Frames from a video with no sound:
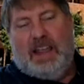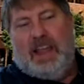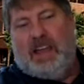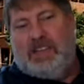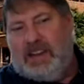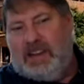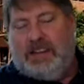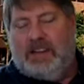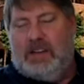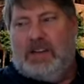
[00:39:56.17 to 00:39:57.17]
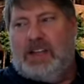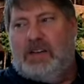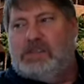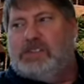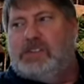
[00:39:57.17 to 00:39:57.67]
And then it, it
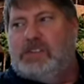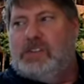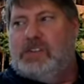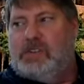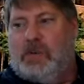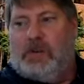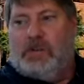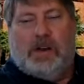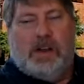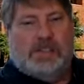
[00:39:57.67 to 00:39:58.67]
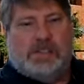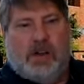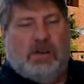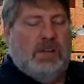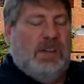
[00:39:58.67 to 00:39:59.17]
comes to the forefront.
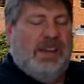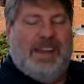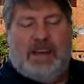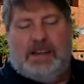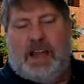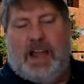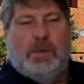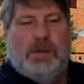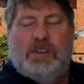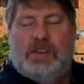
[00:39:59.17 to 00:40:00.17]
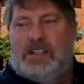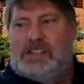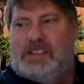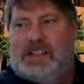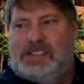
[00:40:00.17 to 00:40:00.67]
So anytime we do these
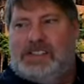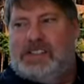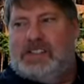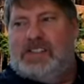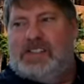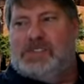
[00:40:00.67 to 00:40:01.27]
lunch and learns,